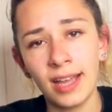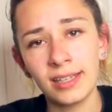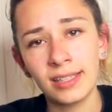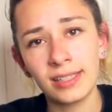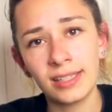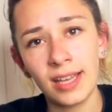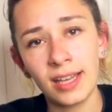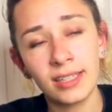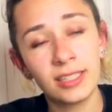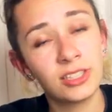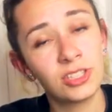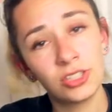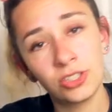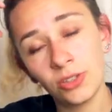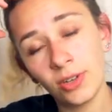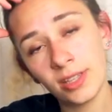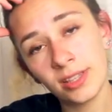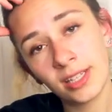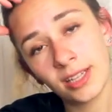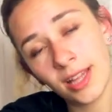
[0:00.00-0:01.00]
I decided to
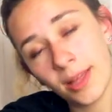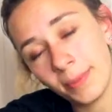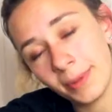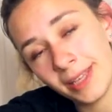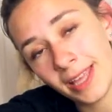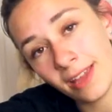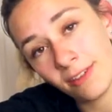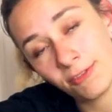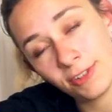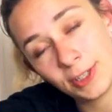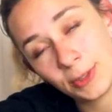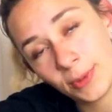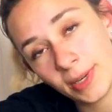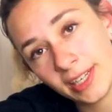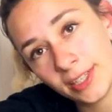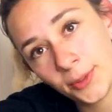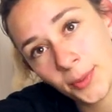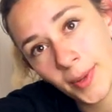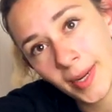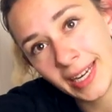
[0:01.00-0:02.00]
join the club again for
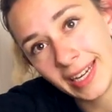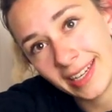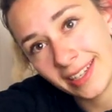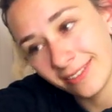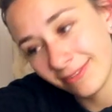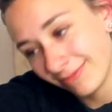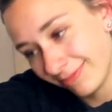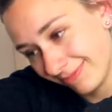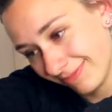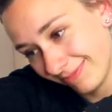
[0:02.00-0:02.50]
2020.